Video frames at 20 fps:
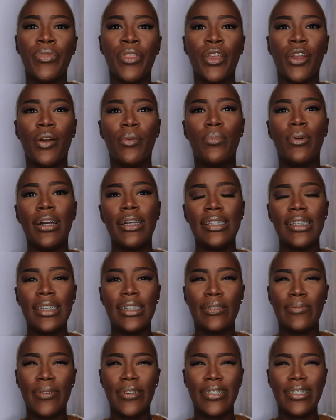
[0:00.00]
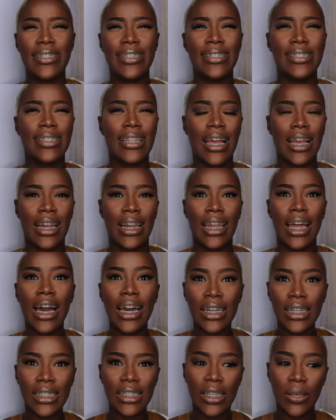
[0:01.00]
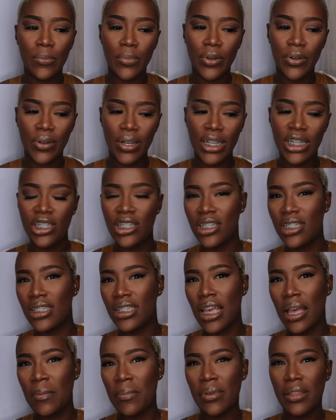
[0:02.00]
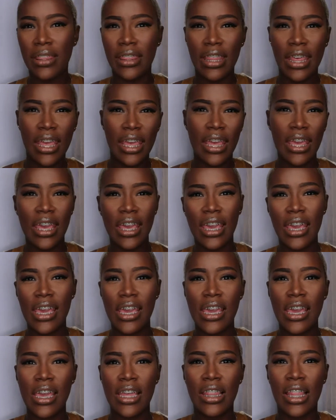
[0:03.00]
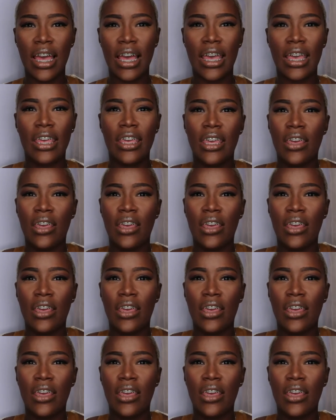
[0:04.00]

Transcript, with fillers: your breast experiences like line of separation type of thingy like